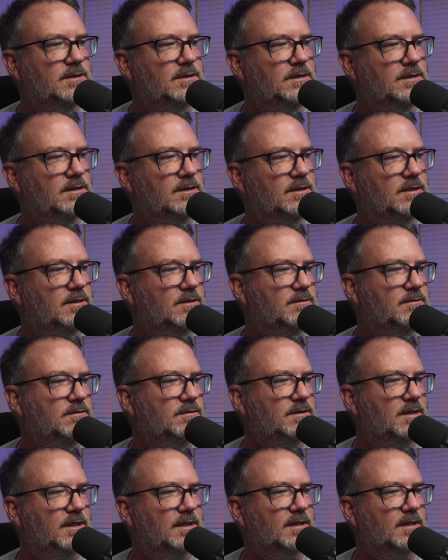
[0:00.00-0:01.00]
You
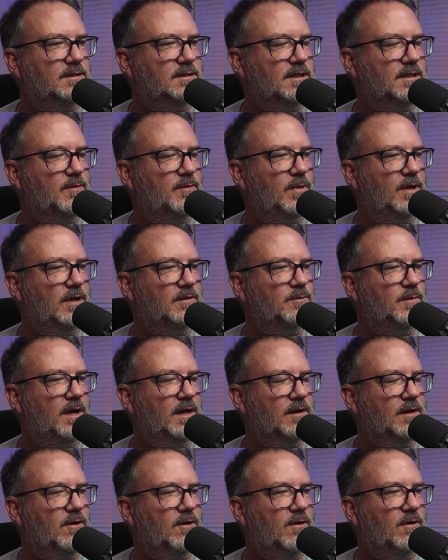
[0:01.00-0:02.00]
know, like I said, my,
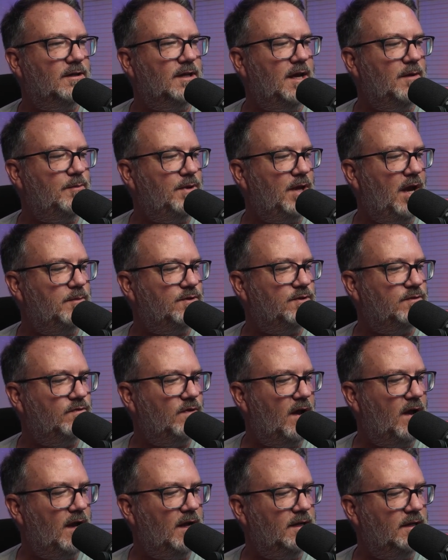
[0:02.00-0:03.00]
my current laptop's
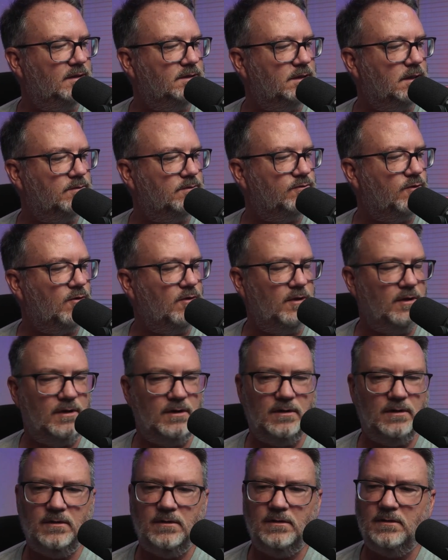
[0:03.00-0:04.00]
fine, except for
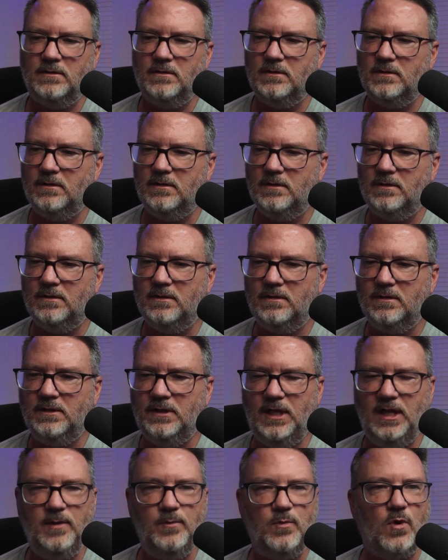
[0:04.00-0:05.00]
the
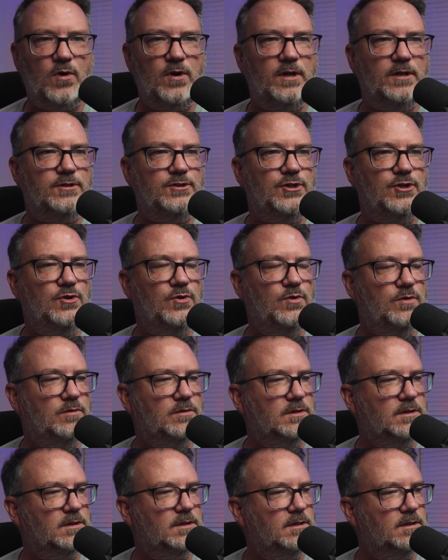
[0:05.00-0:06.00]
keyboard issue.
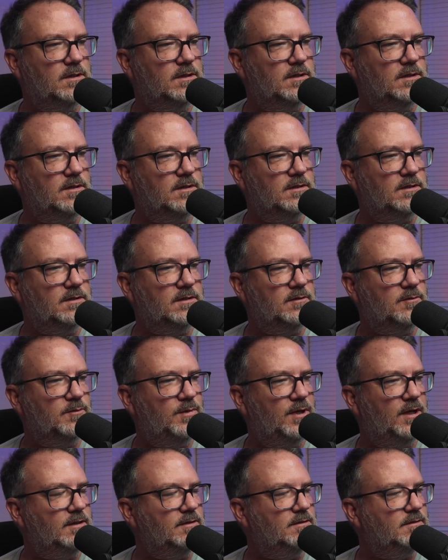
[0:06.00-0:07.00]

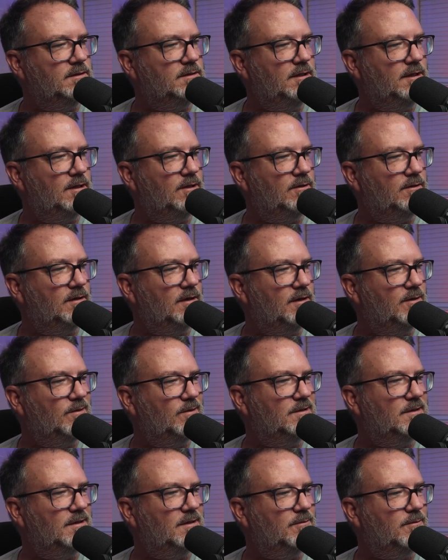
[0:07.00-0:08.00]
But, you know, I
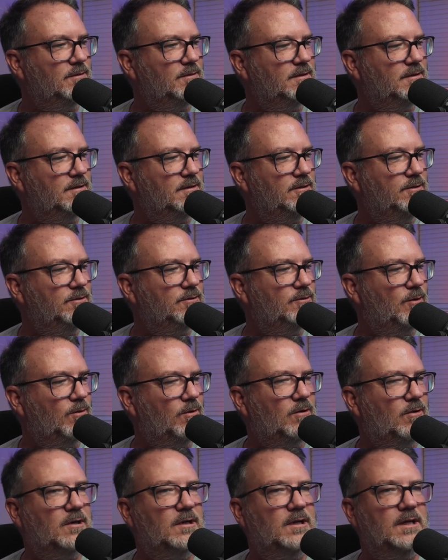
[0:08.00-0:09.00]
want, I want a new
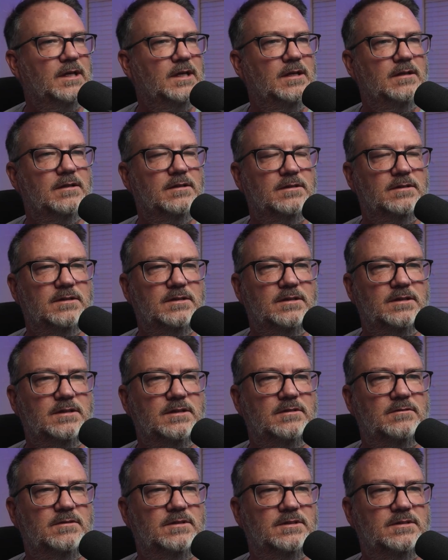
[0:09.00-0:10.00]
toy.
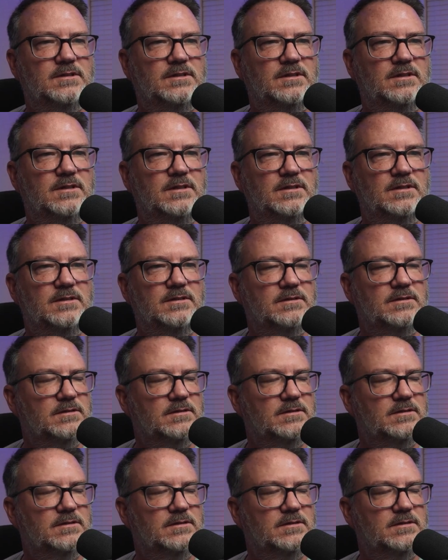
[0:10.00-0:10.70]
I want that.